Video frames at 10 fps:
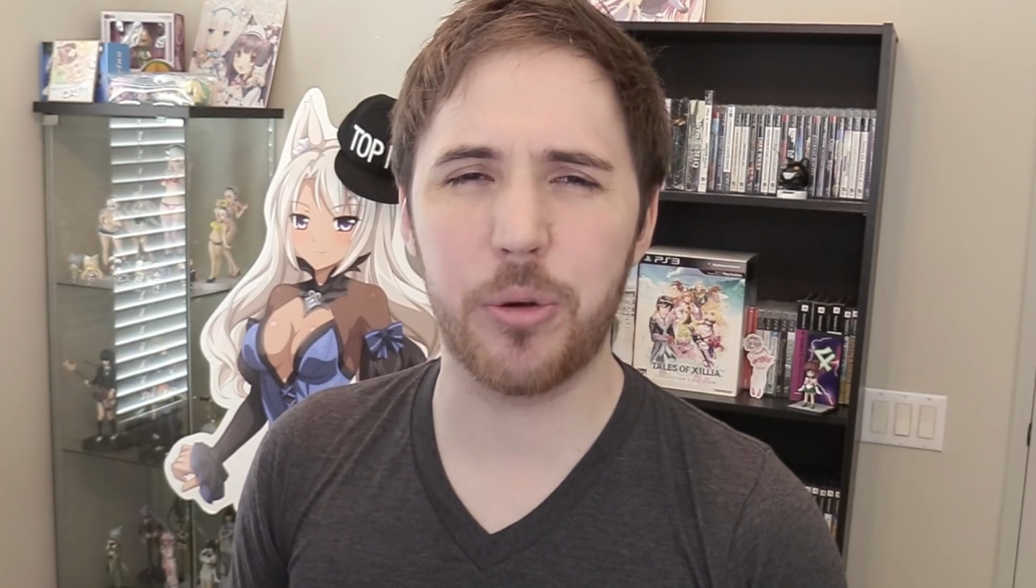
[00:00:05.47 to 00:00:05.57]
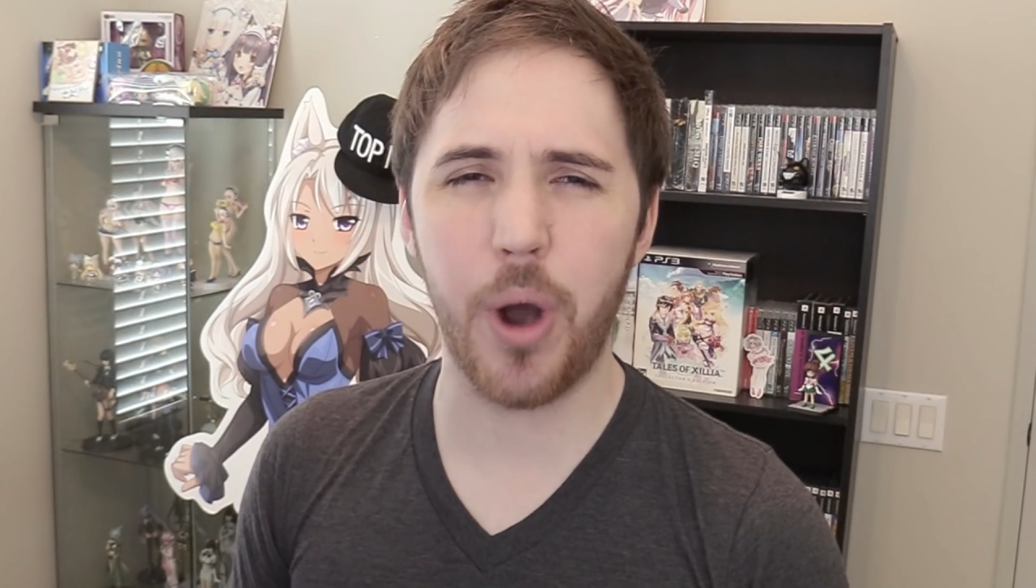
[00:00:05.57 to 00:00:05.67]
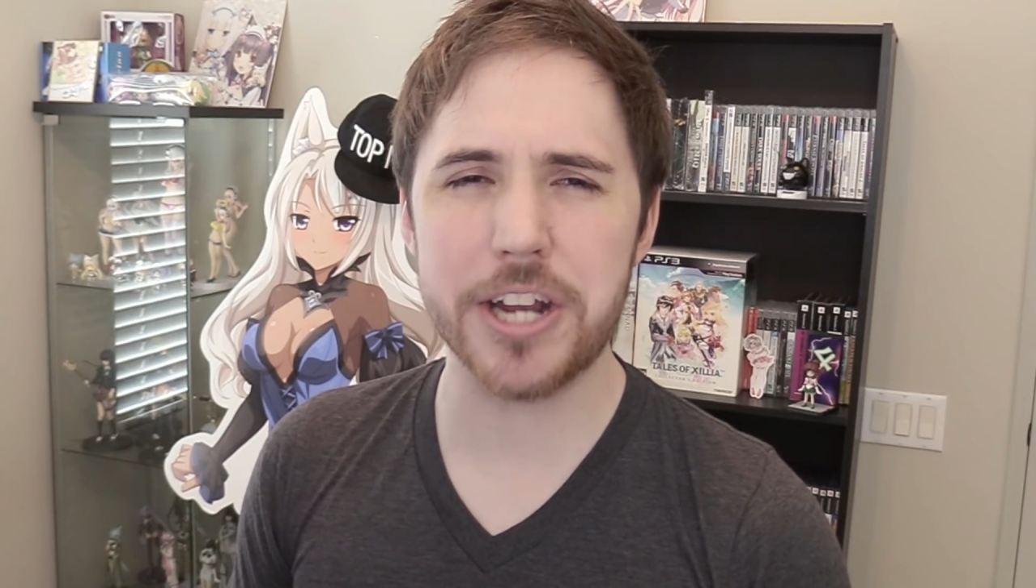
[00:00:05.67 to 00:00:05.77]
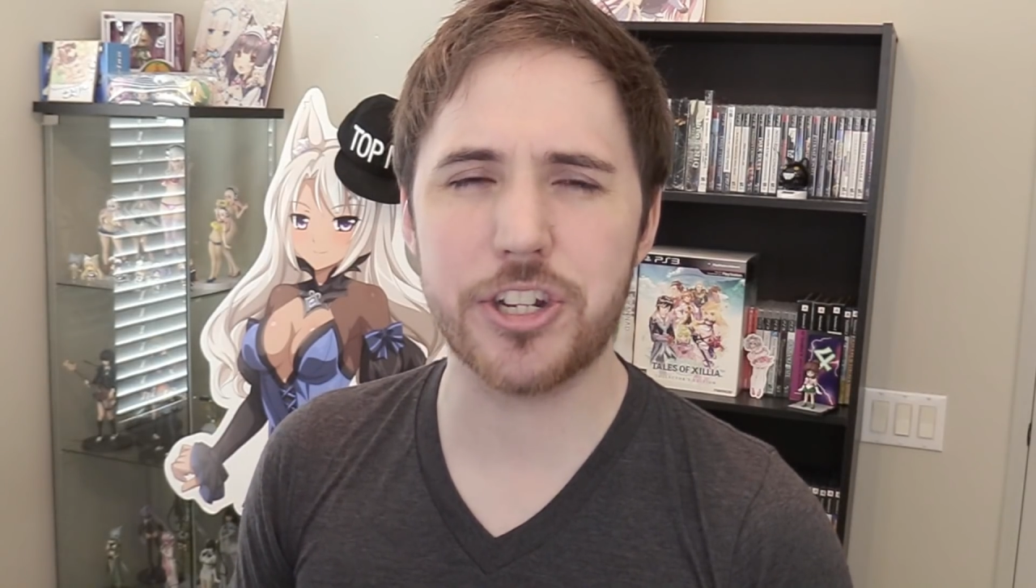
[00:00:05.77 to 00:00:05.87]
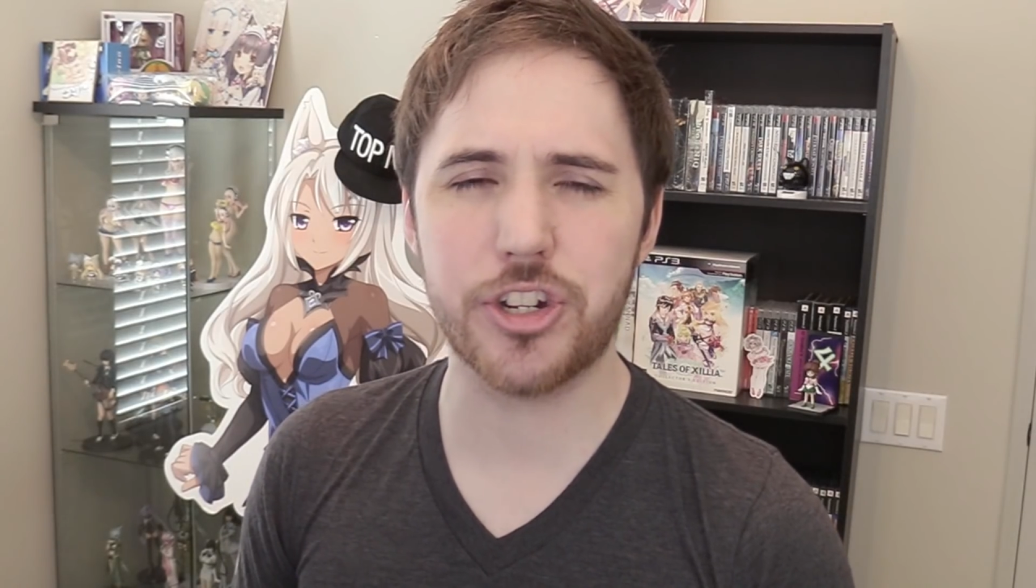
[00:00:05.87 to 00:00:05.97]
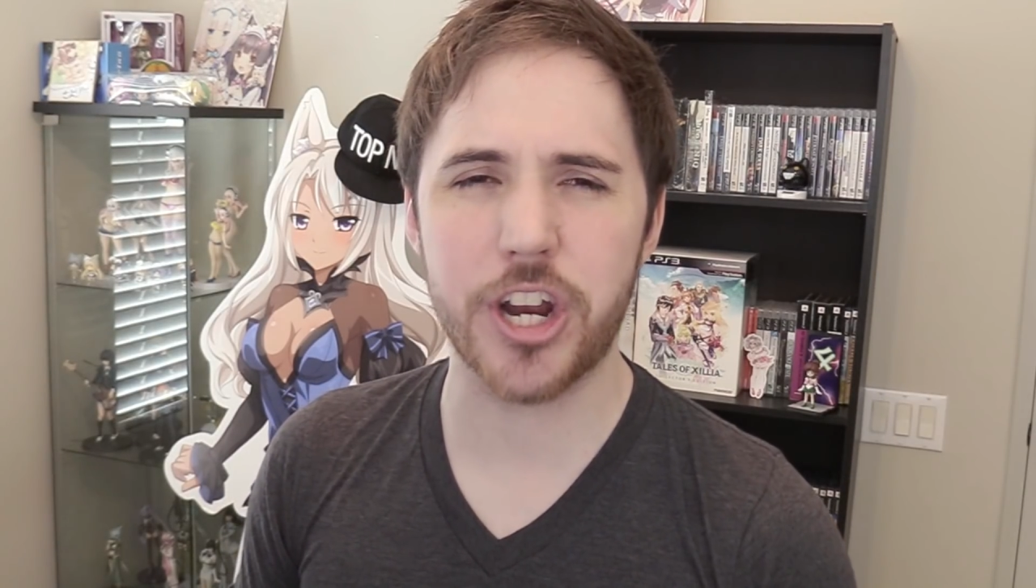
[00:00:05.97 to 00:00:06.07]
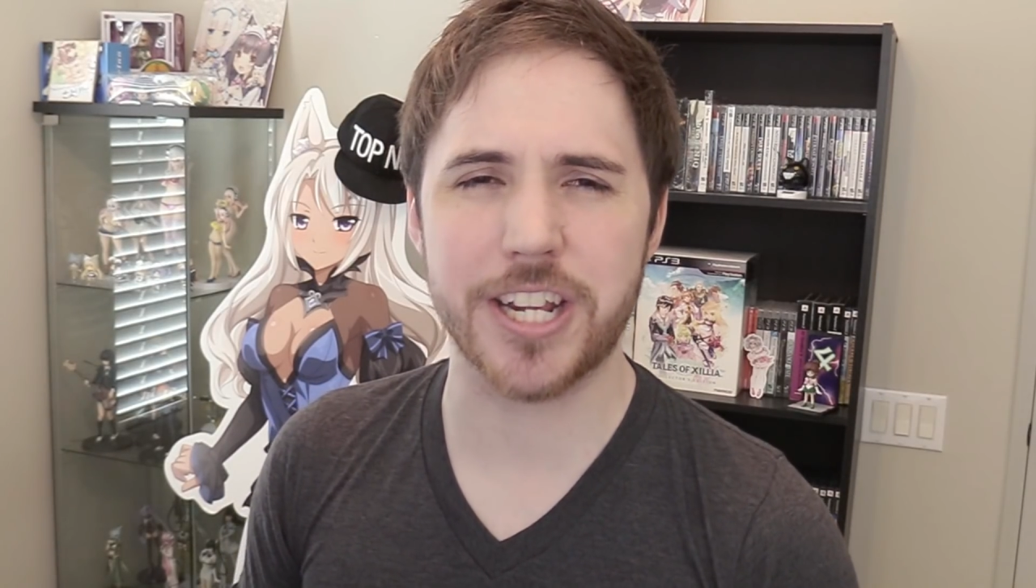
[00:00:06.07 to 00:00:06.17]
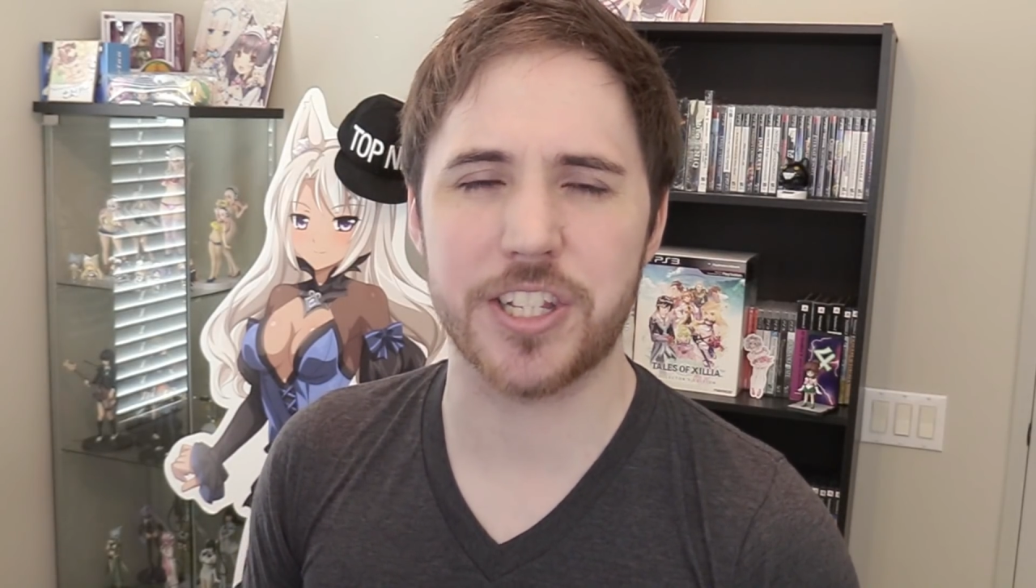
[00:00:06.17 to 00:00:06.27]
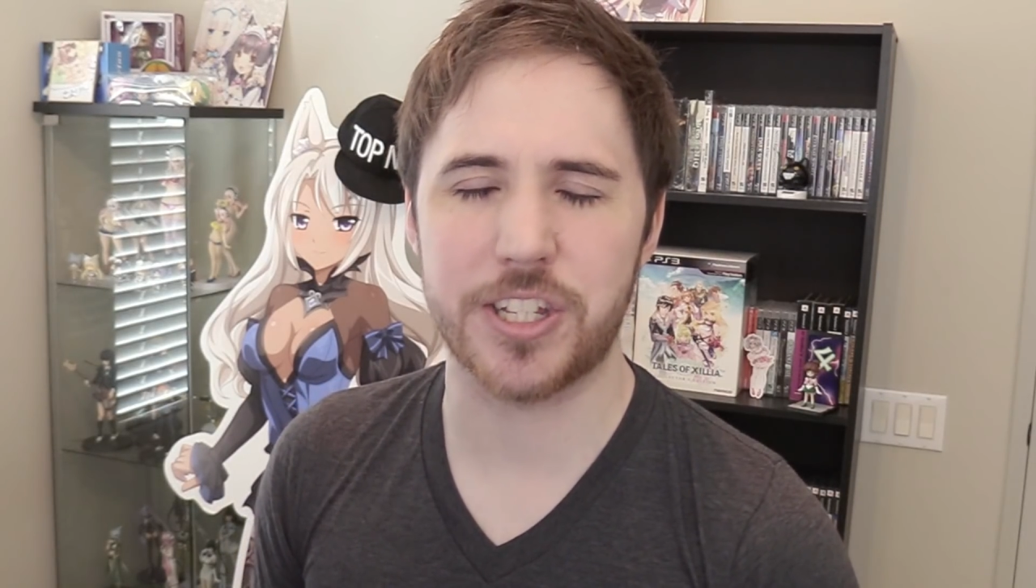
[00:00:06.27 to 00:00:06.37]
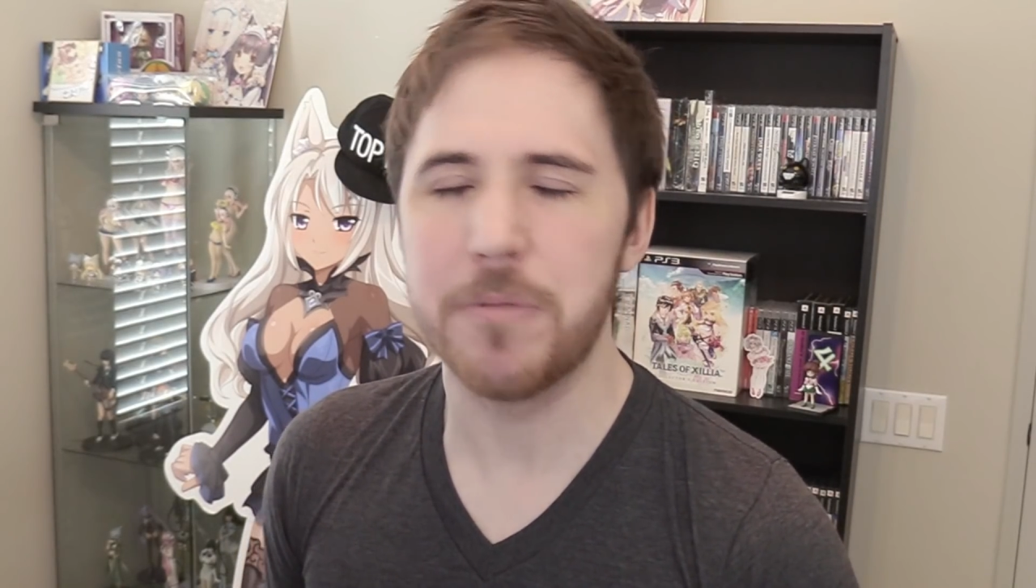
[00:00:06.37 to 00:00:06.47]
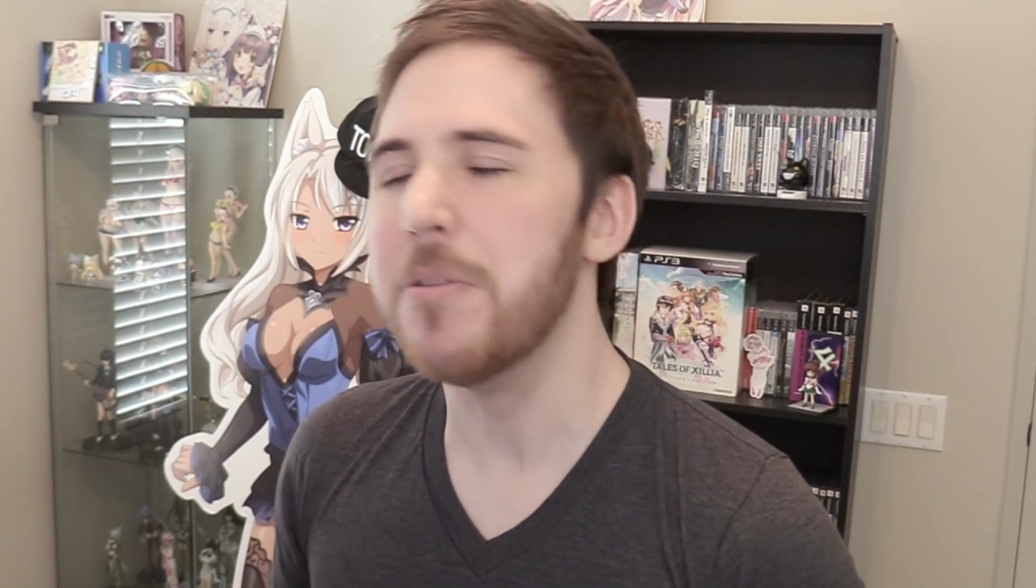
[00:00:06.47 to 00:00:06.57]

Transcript: questions